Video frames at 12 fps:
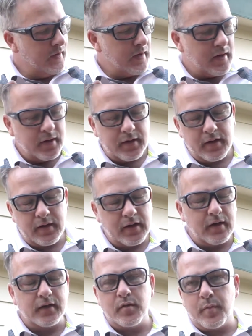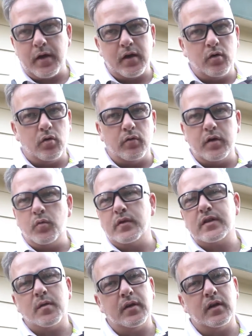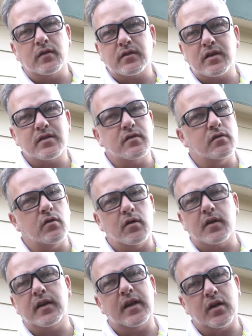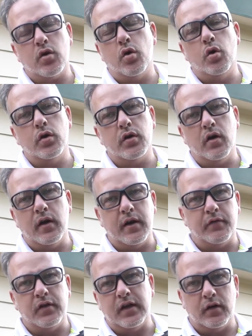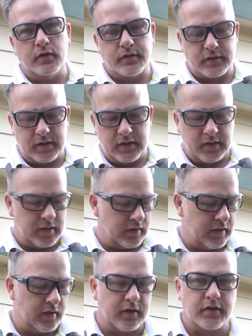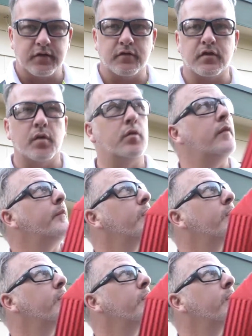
Uh, in, in, under the bed or in with something else, it's not going to get caught on everything else and uh, you know get you in trouble.